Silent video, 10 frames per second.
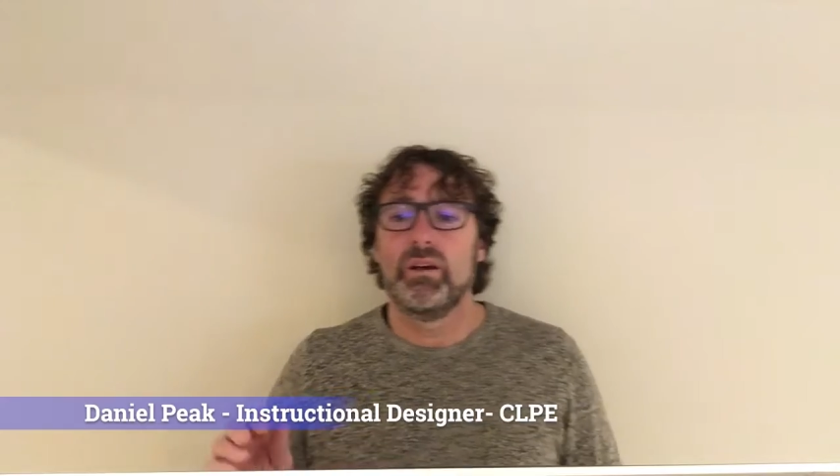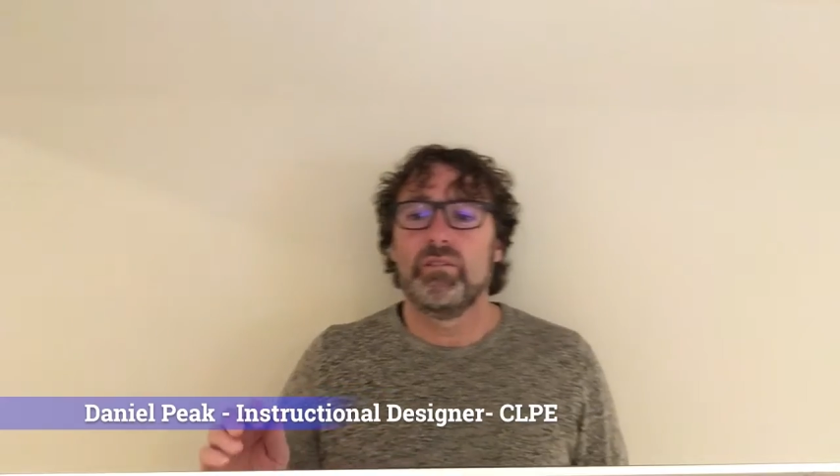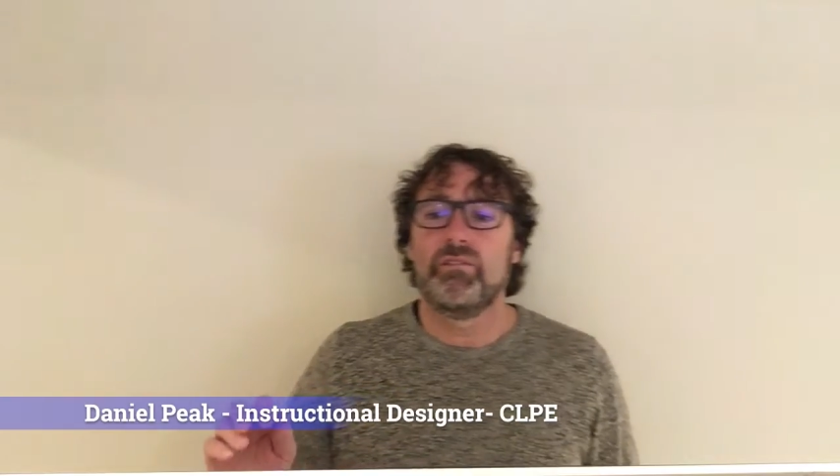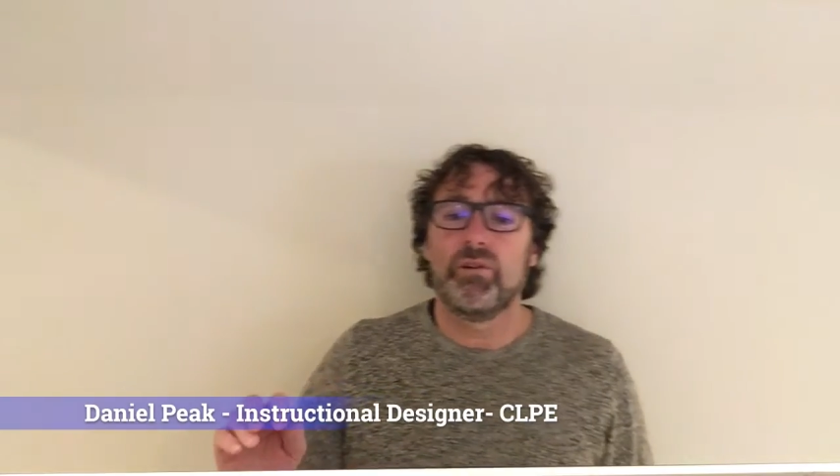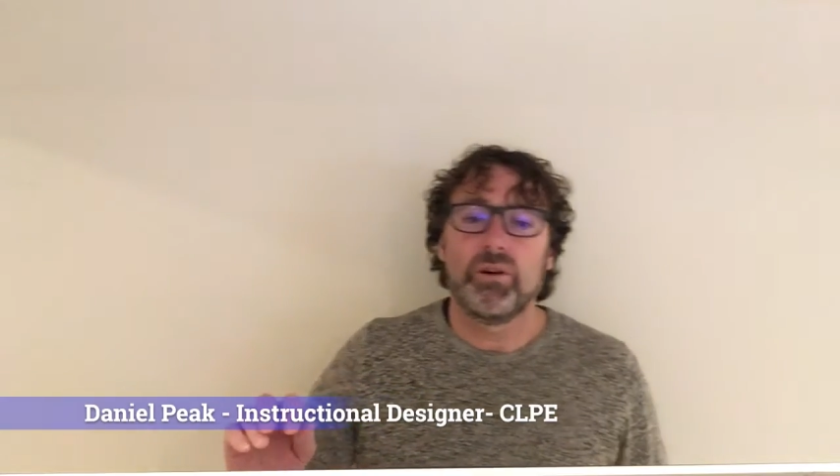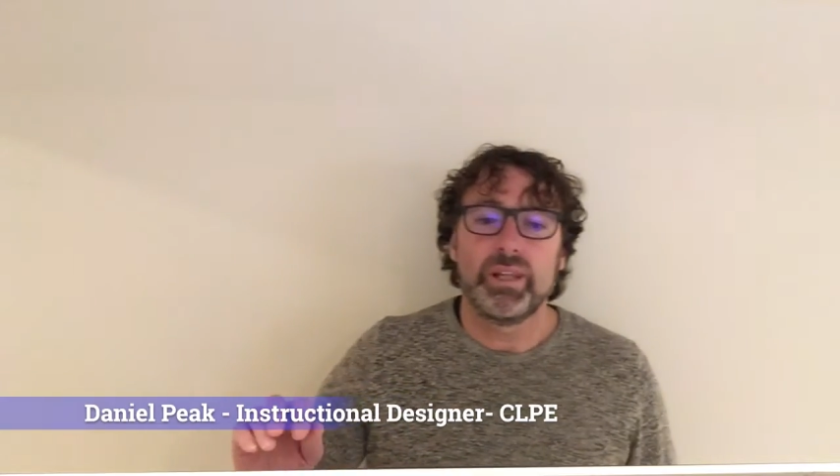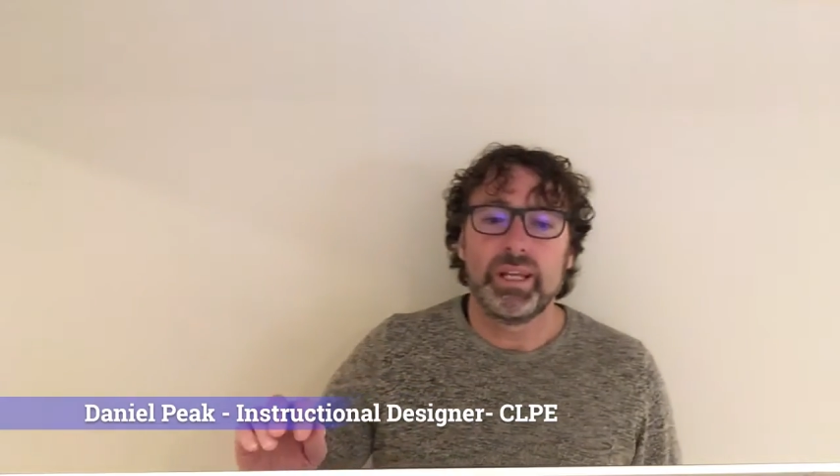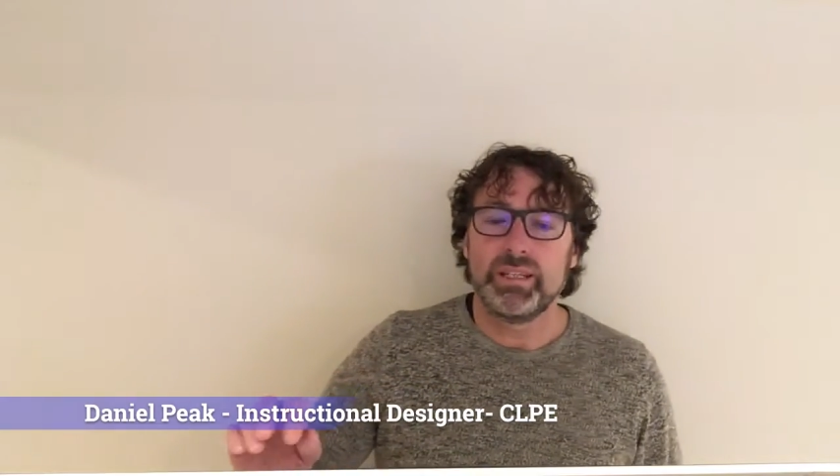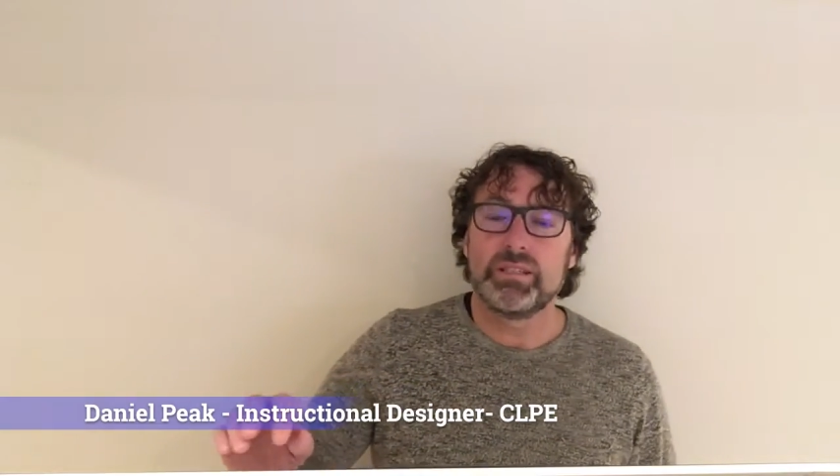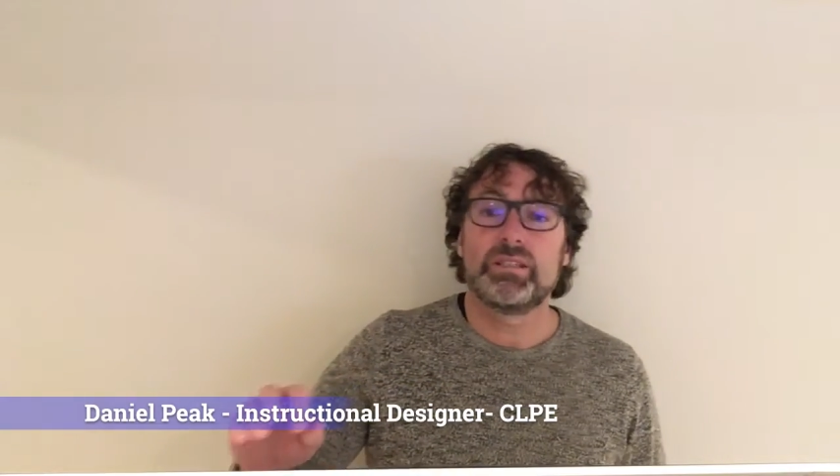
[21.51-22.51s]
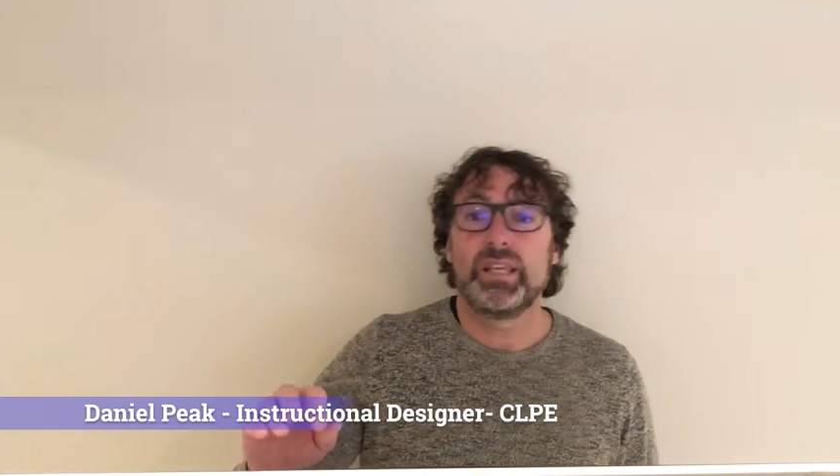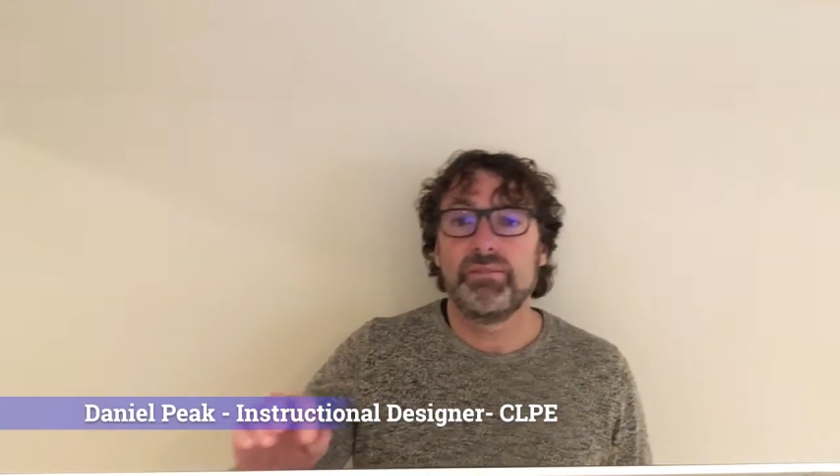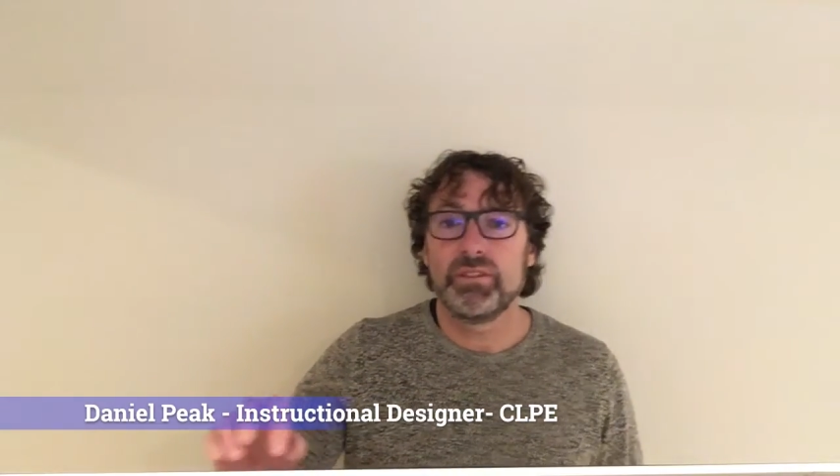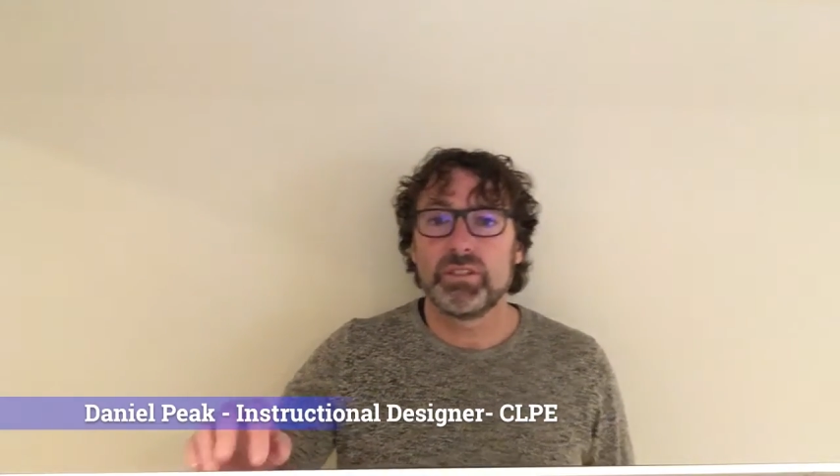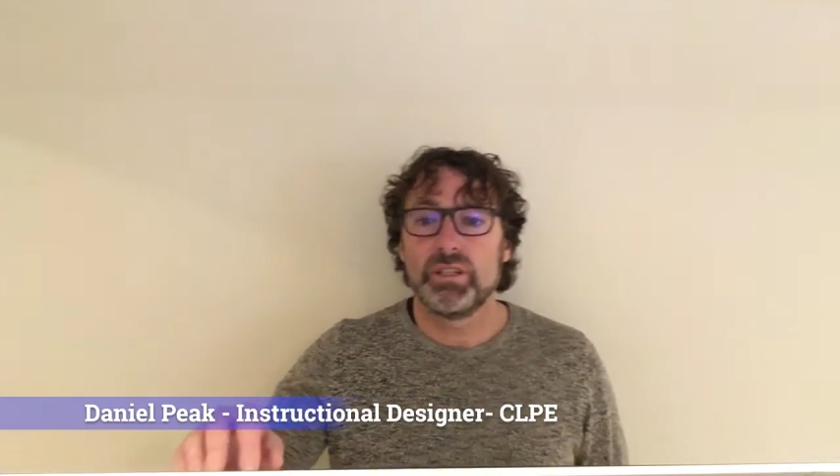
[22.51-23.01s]
for the
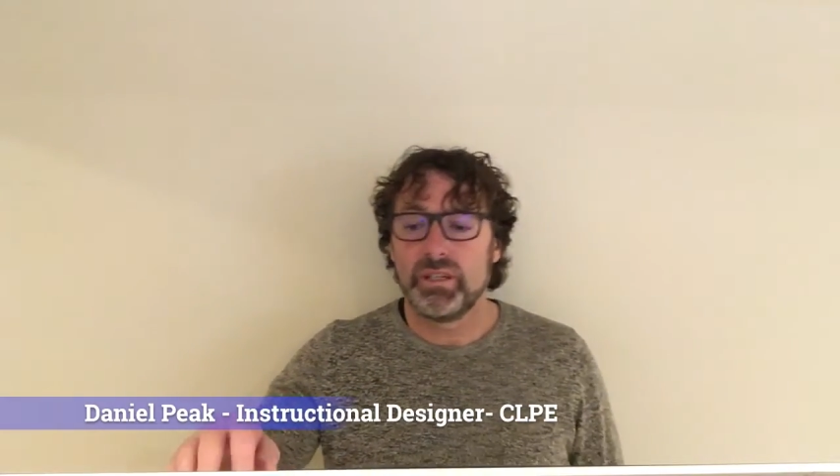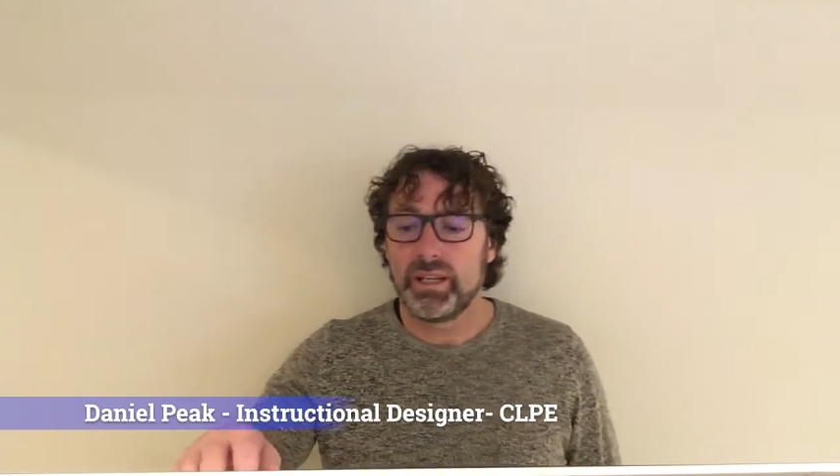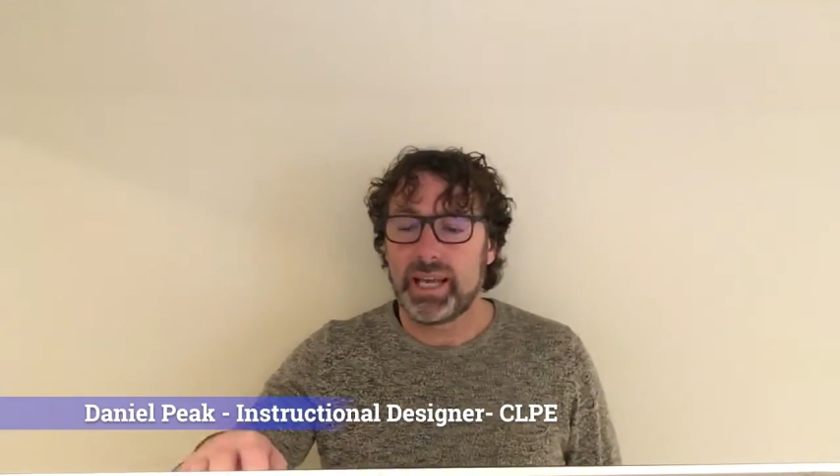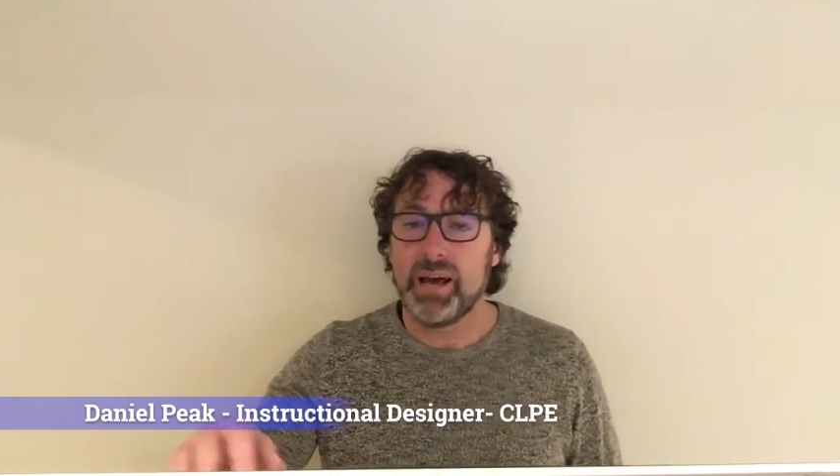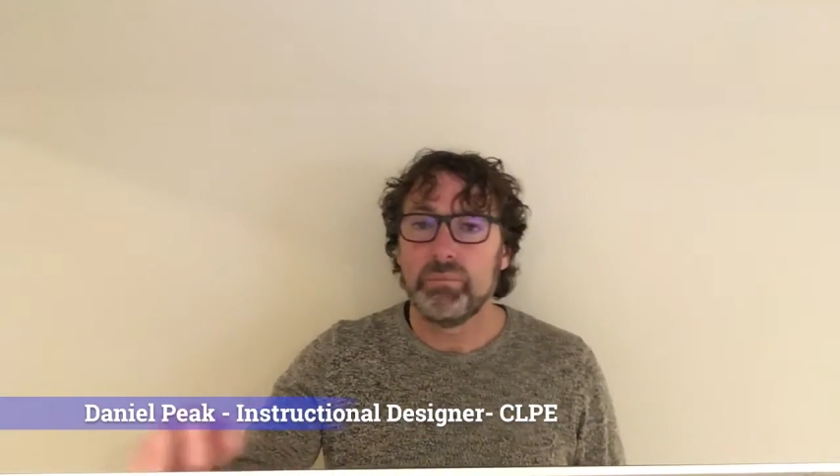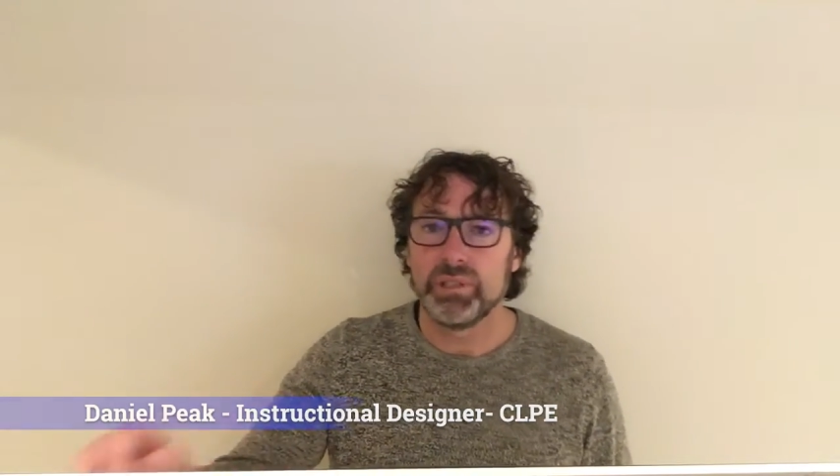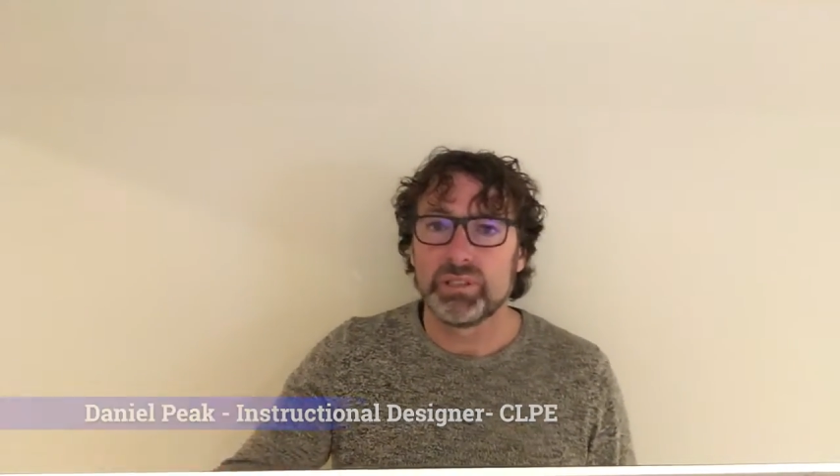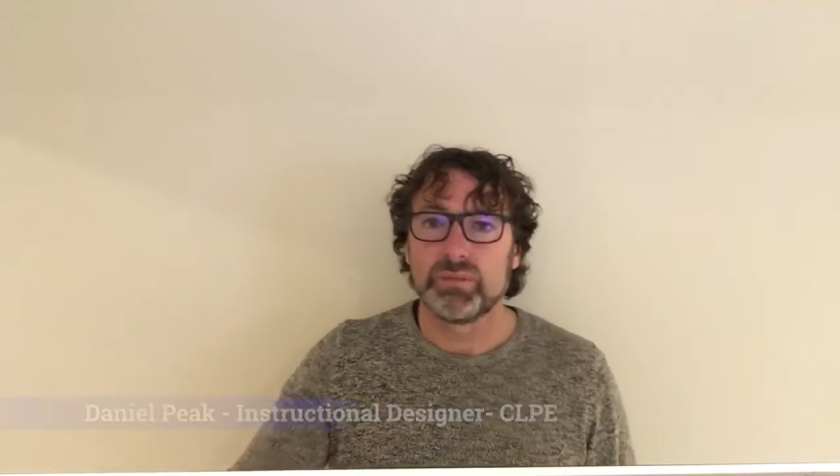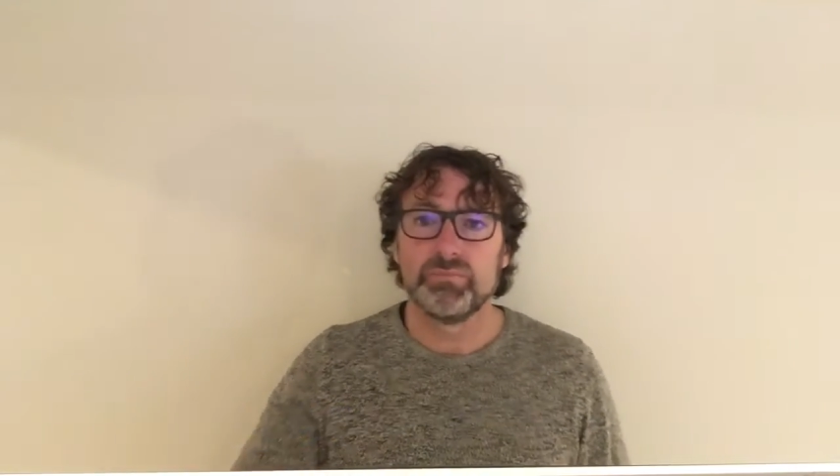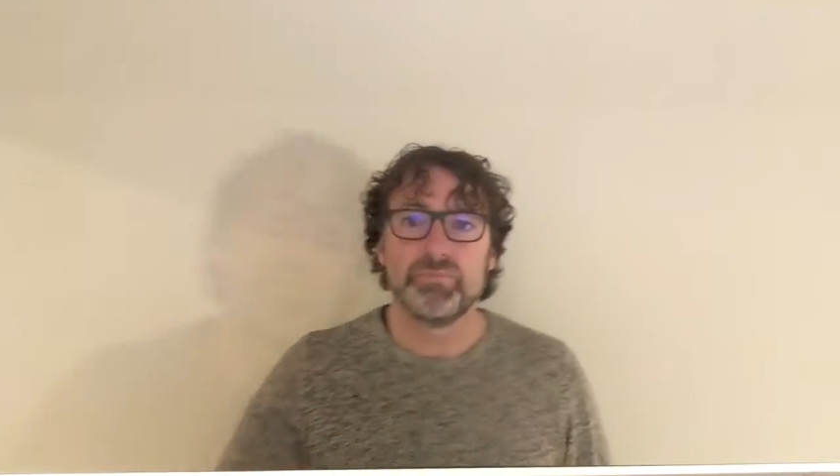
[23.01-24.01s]
Stevenson campus.